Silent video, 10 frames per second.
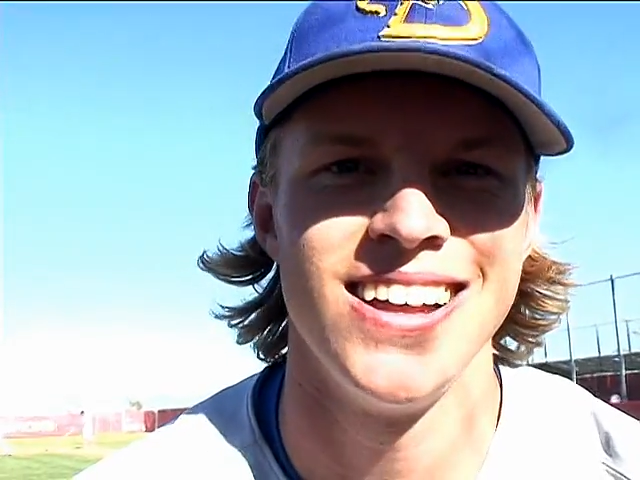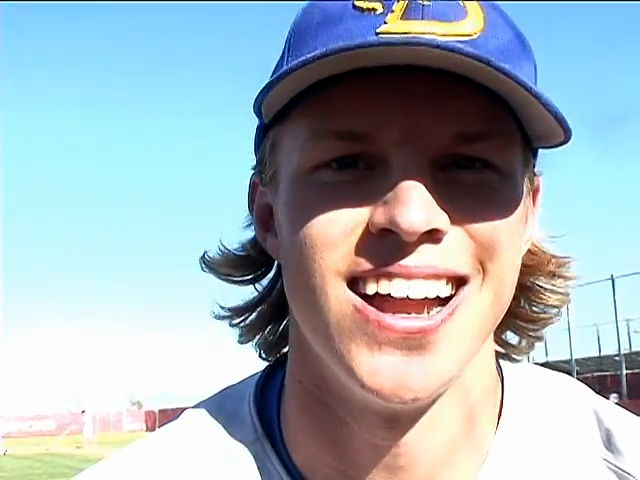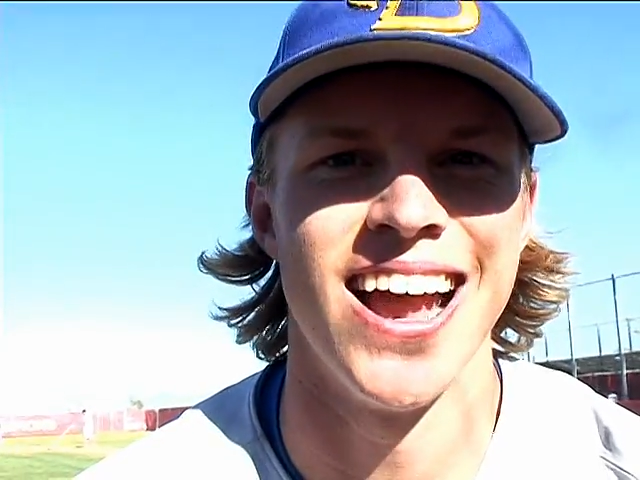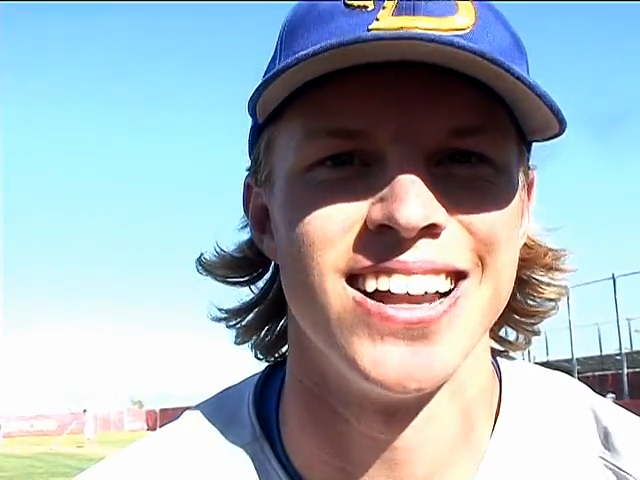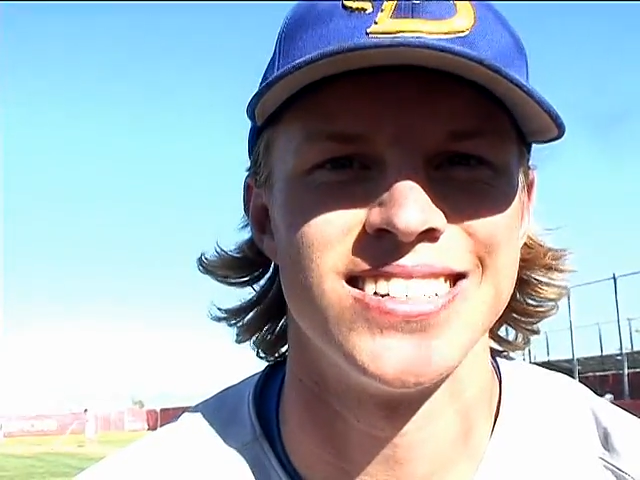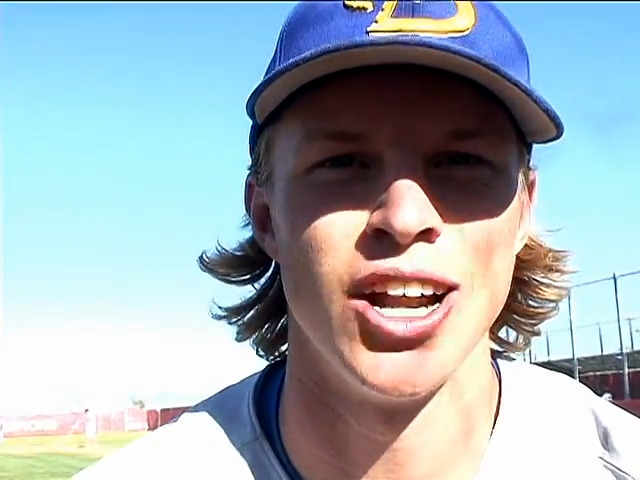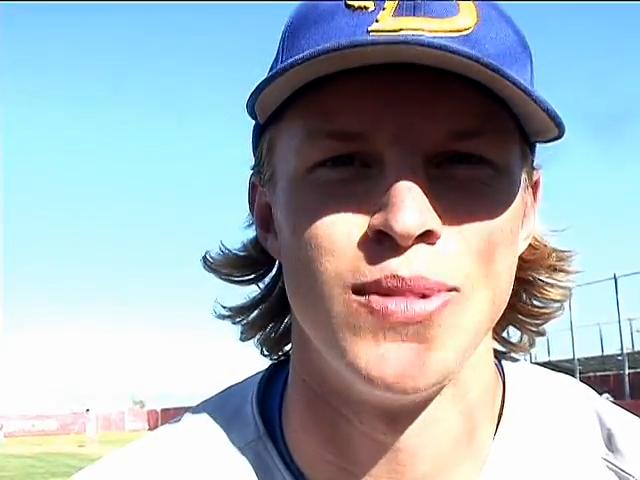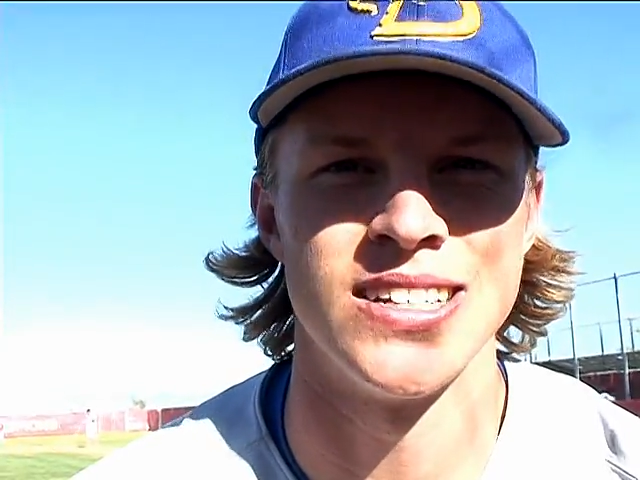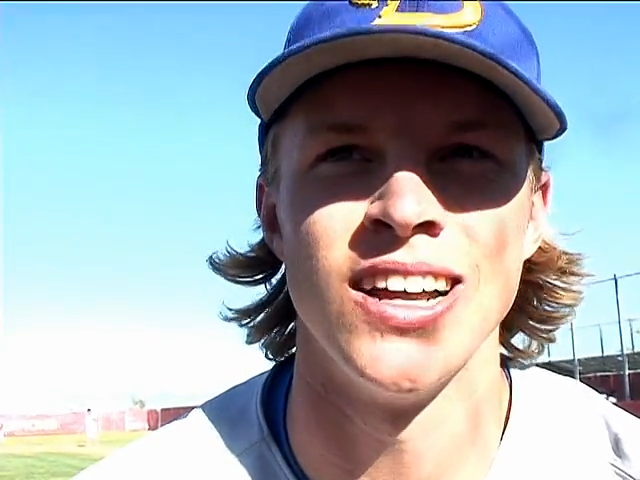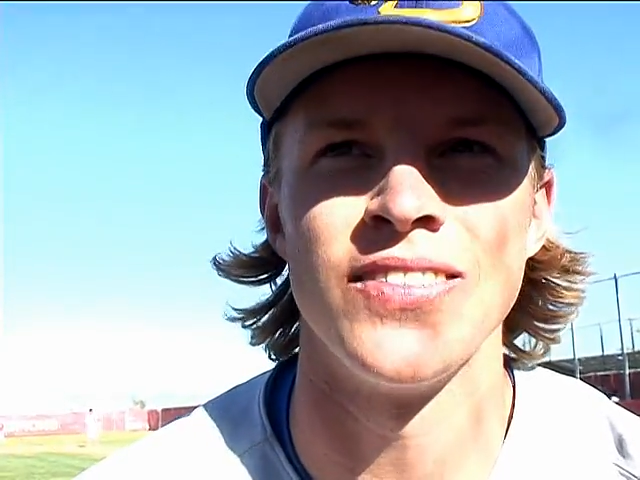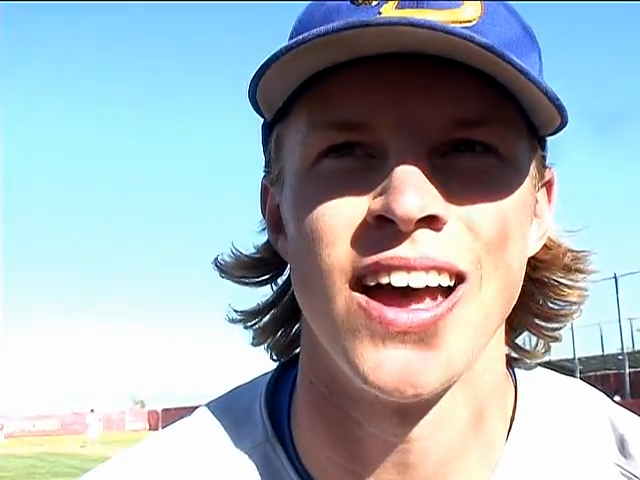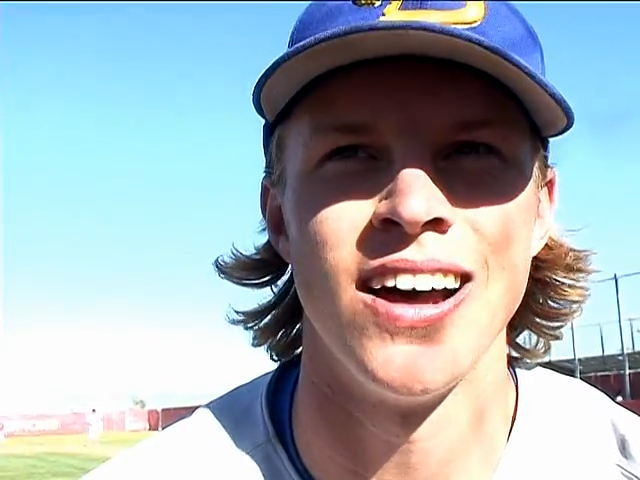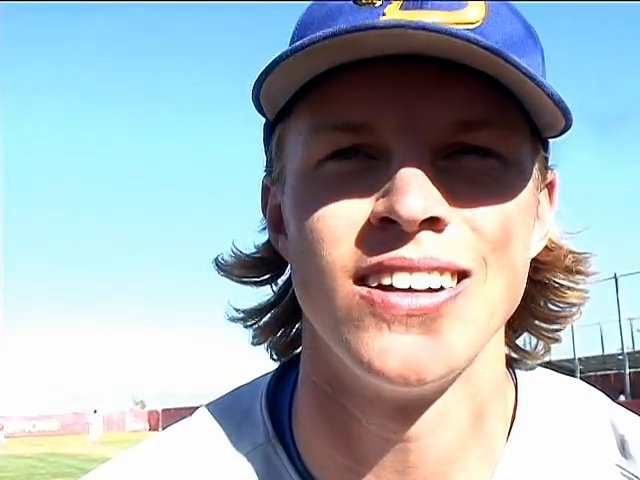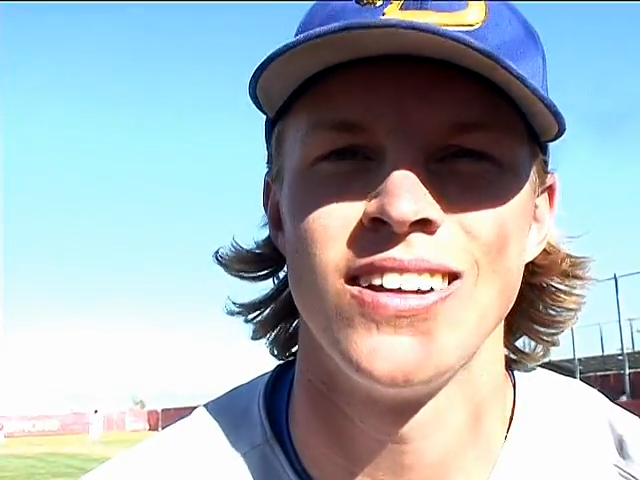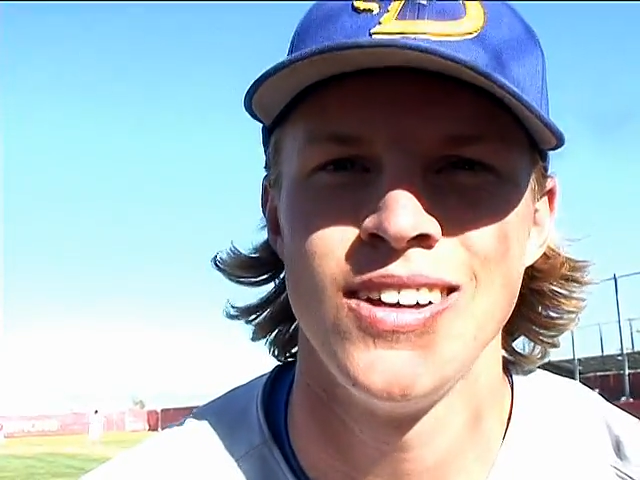I had to settle myself
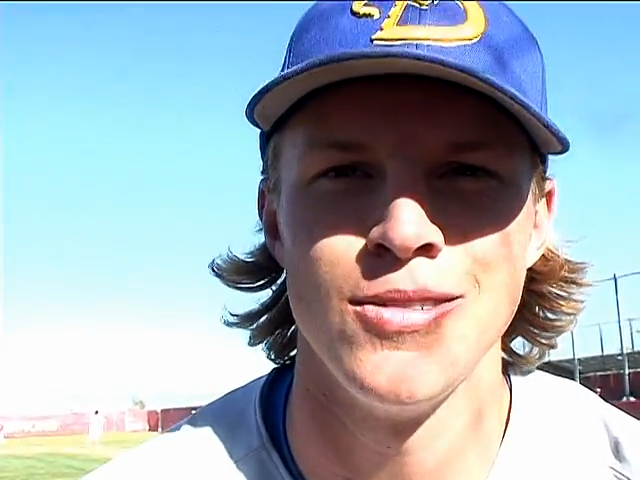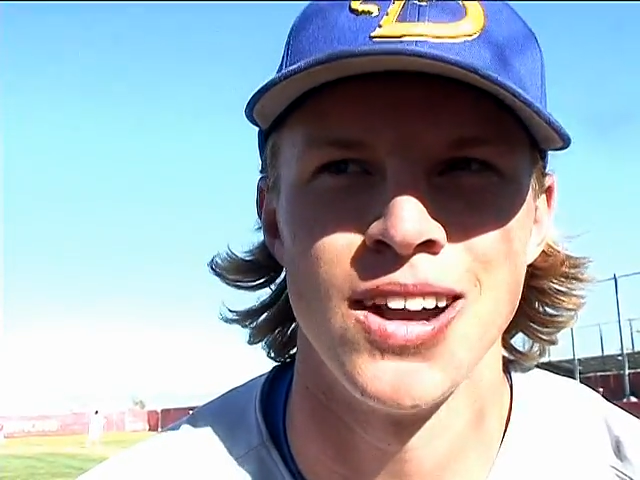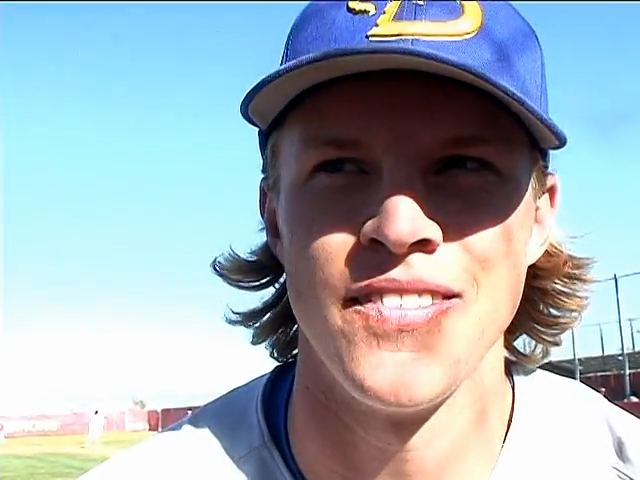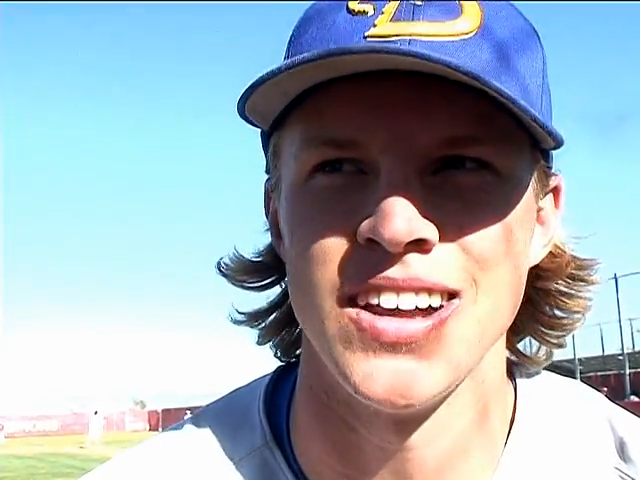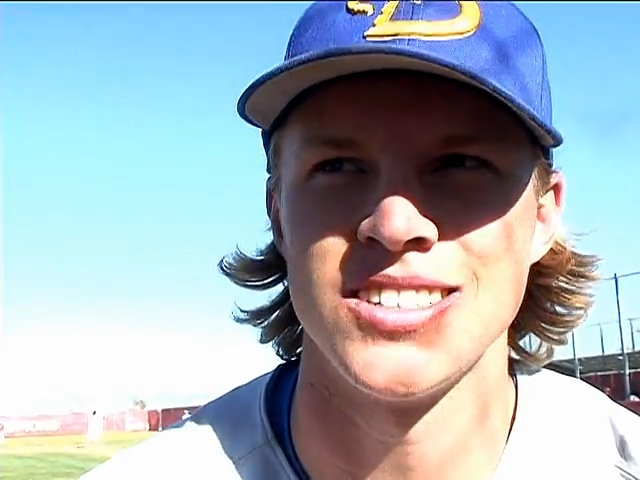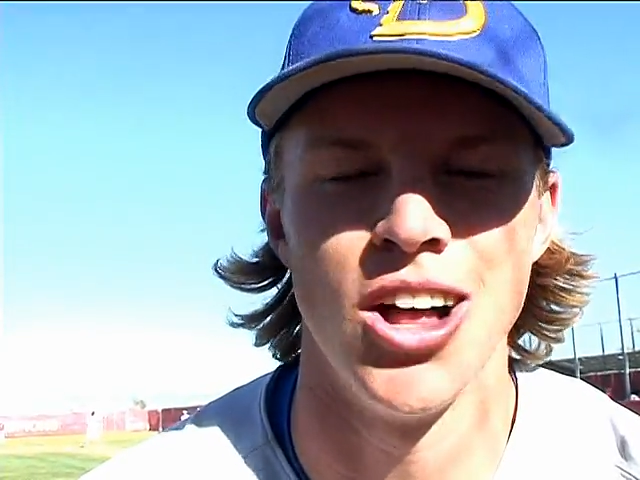down when I faced